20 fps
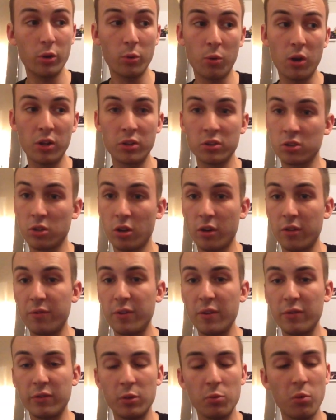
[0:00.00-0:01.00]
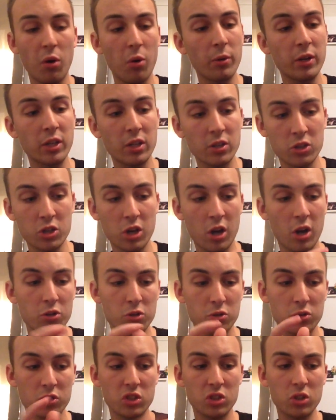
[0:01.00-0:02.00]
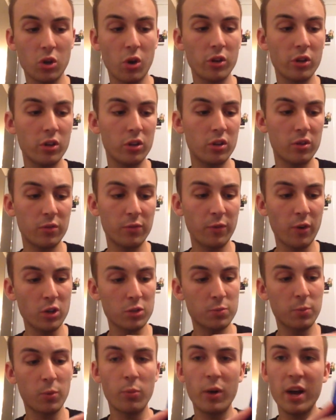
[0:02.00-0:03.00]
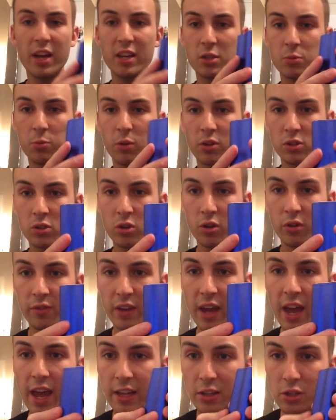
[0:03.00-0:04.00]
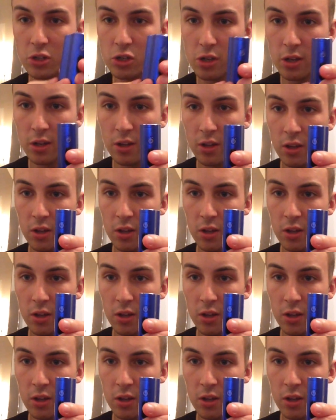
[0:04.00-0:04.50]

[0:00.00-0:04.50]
the ones like the 50W where you can charge on the side of the device, but where this one's kind of edged